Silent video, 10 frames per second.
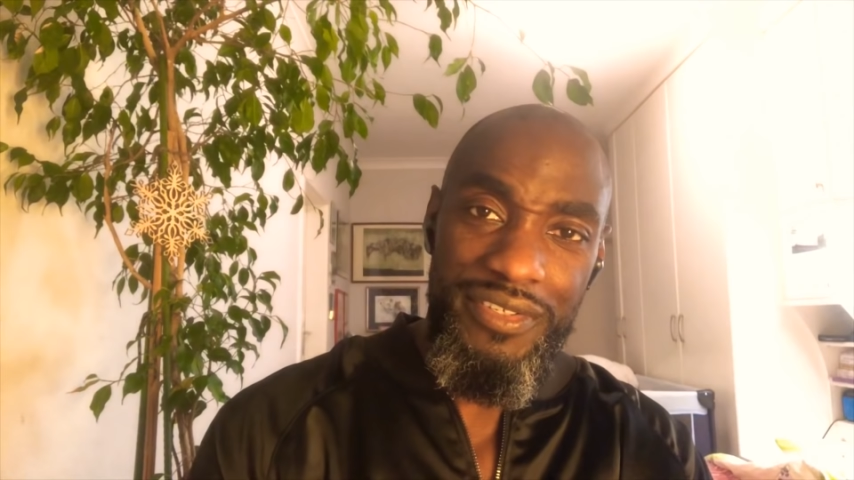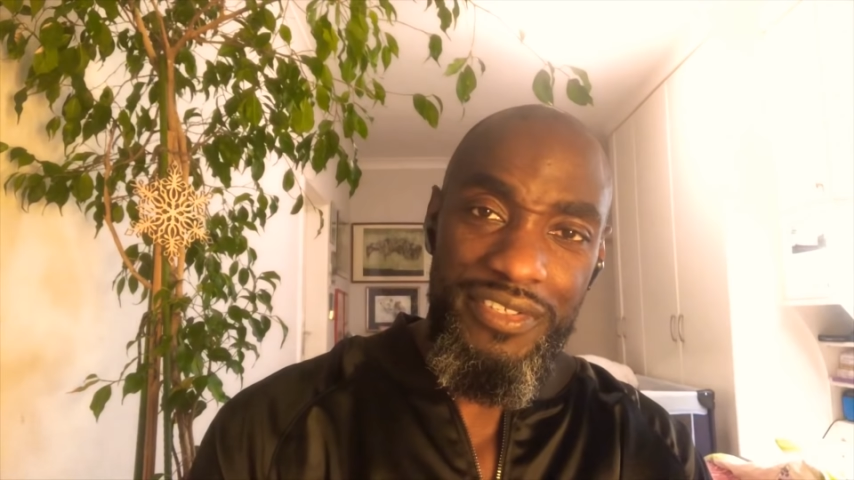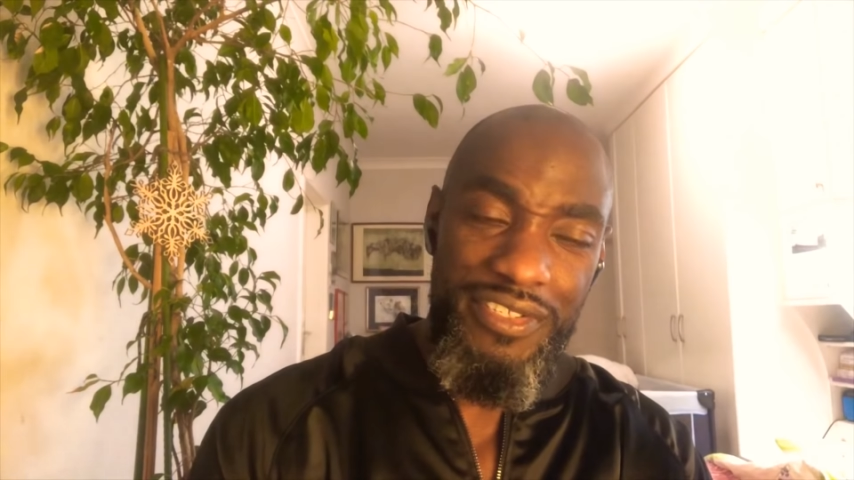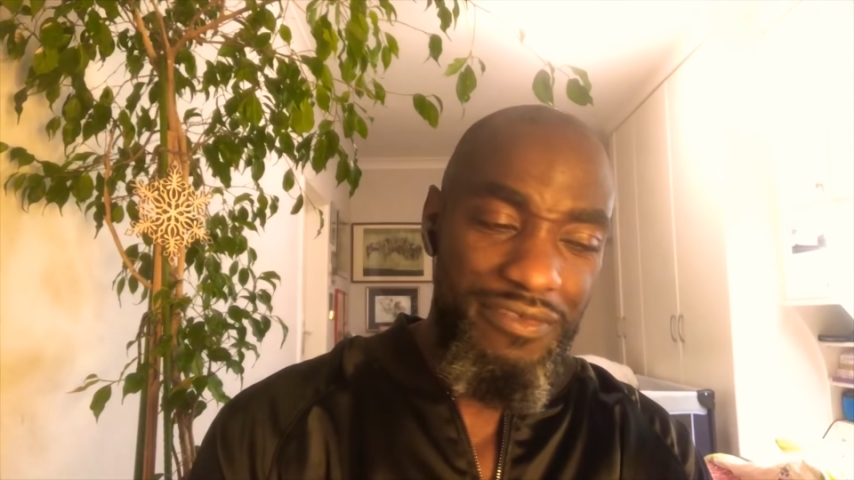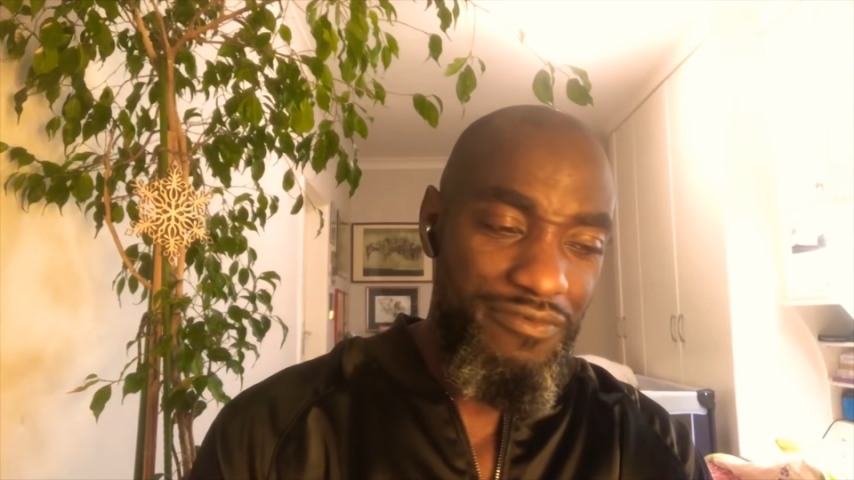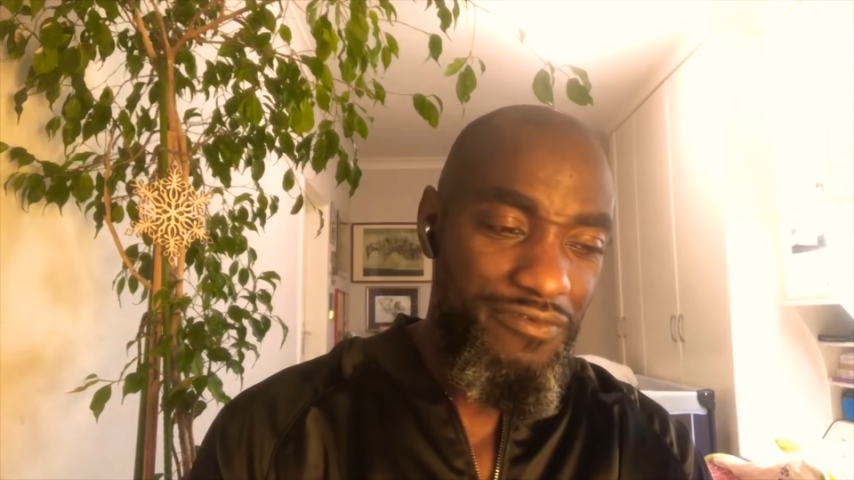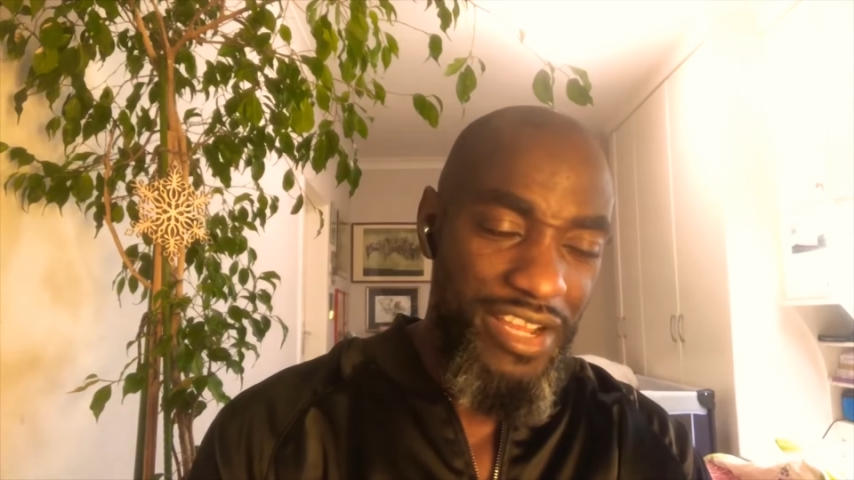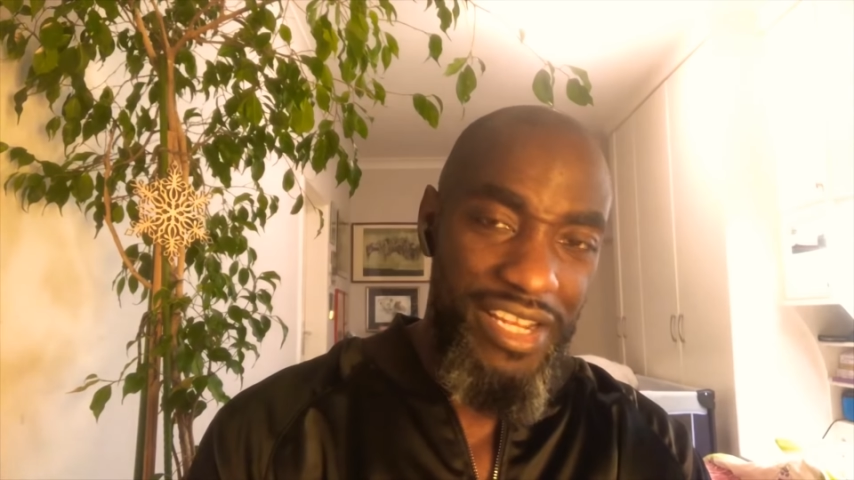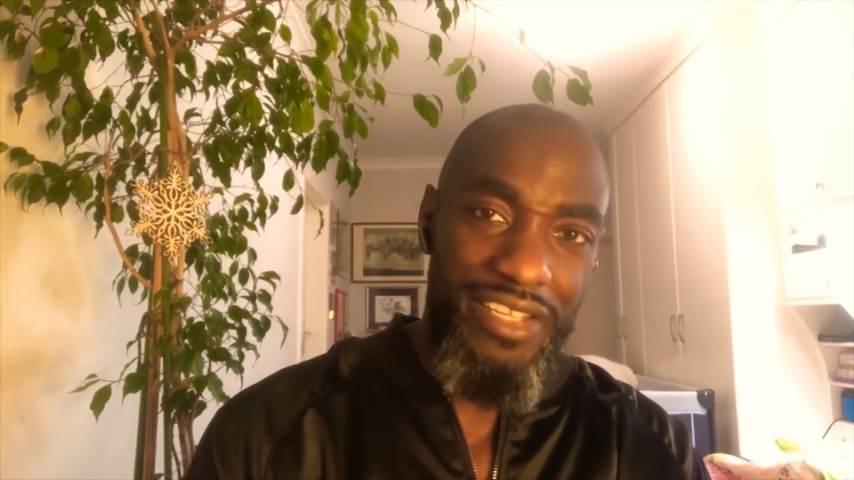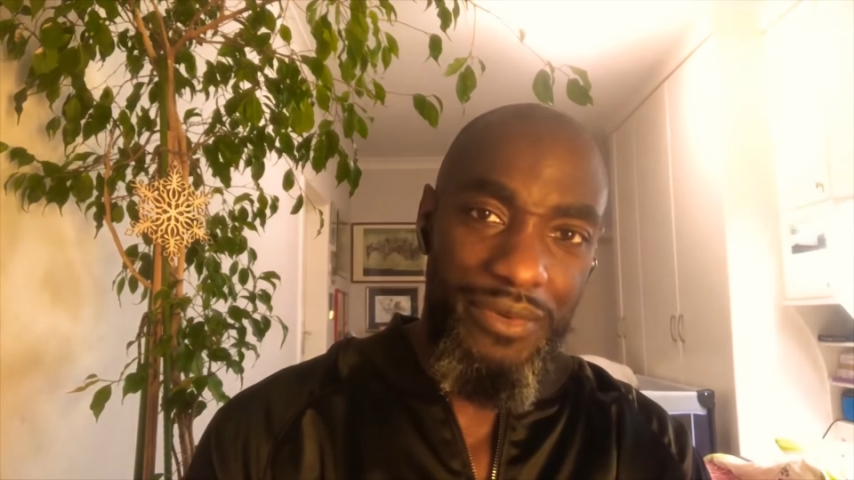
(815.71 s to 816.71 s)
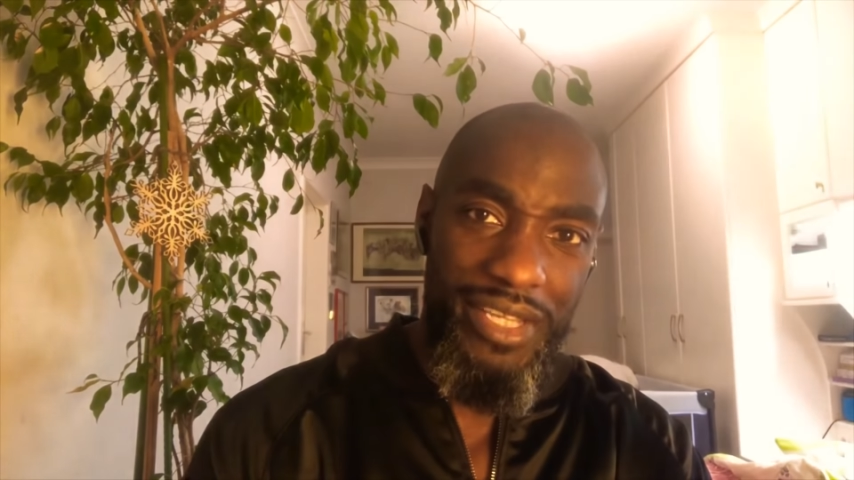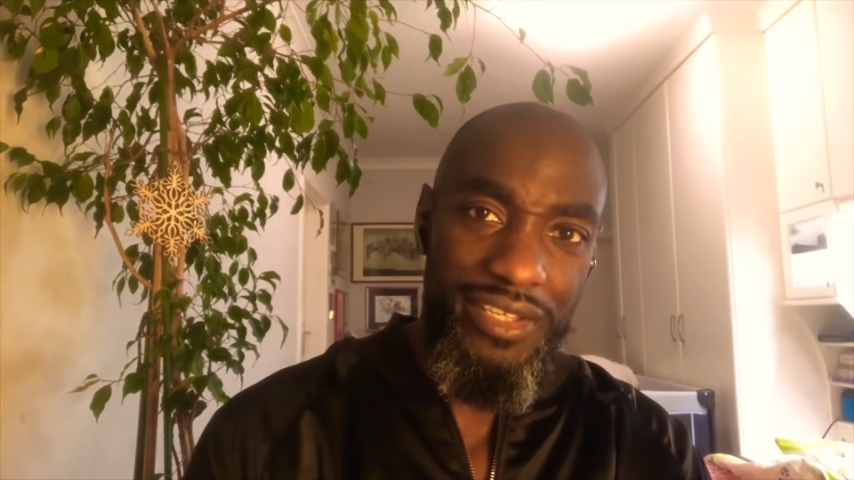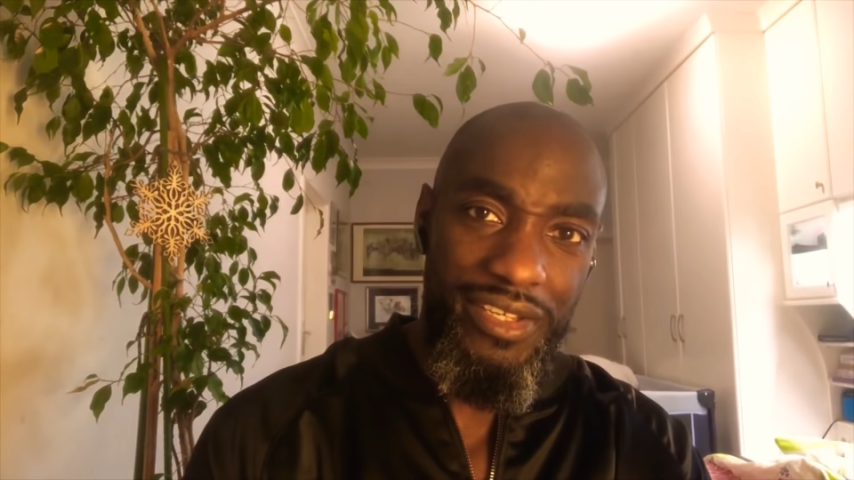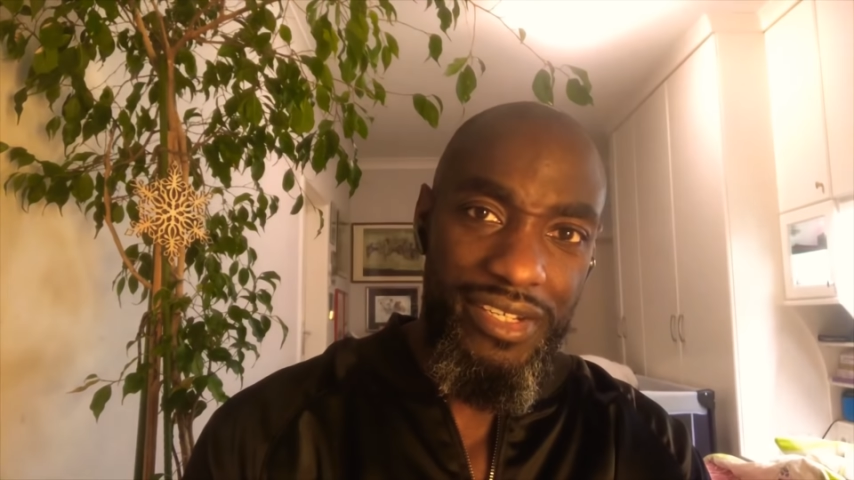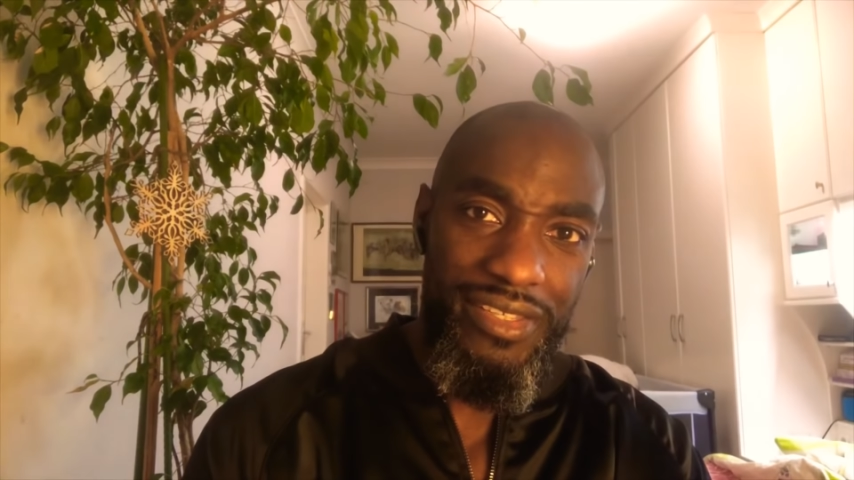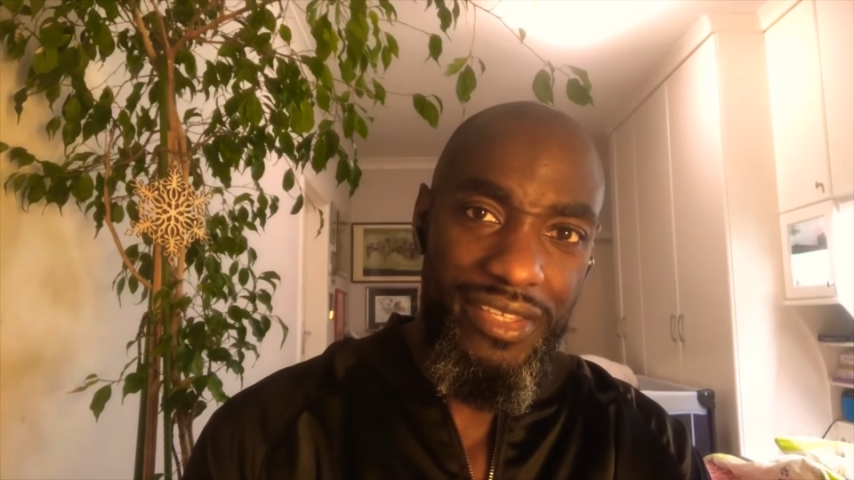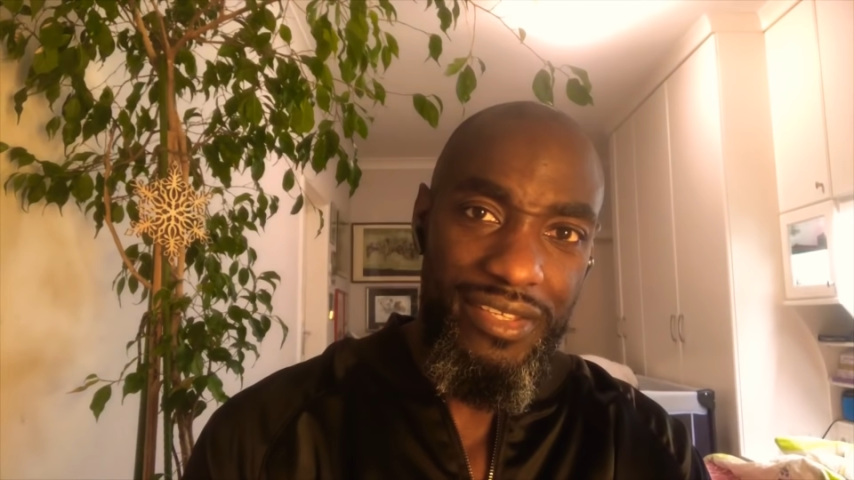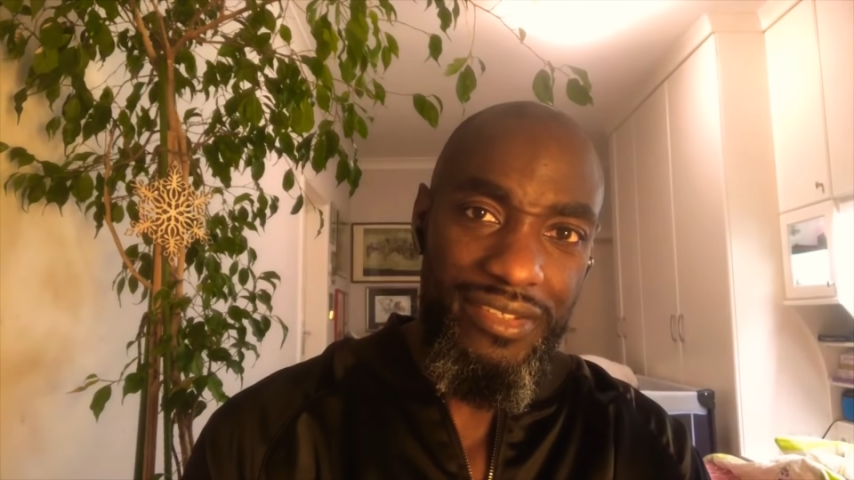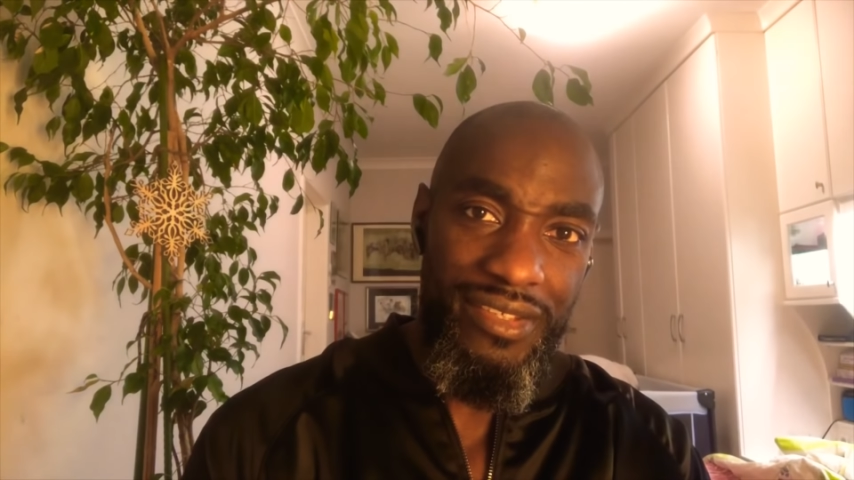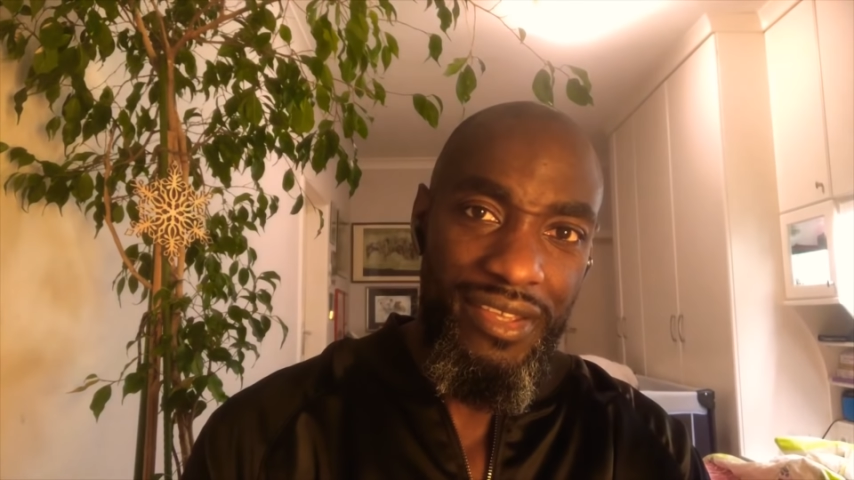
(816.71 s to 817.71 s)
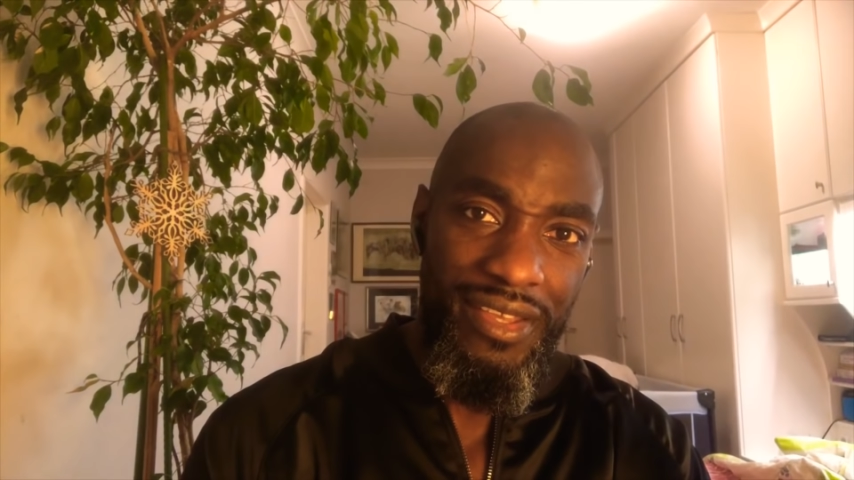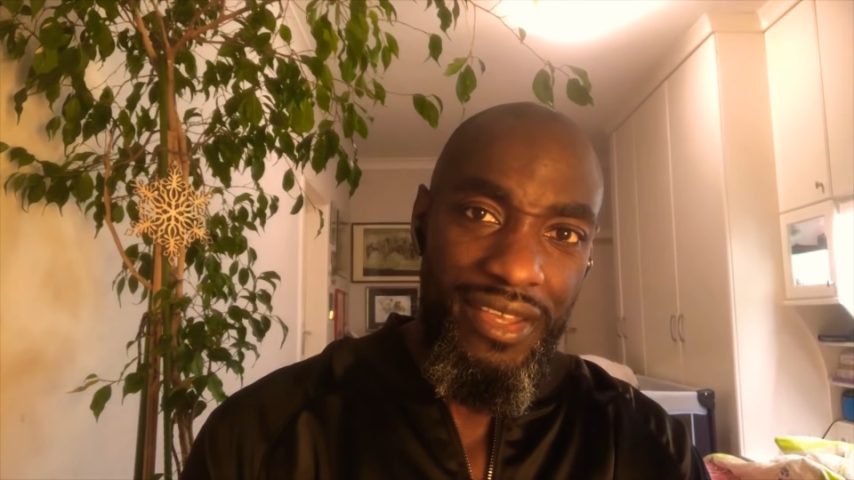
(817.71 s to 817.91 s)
she's really quite good at this.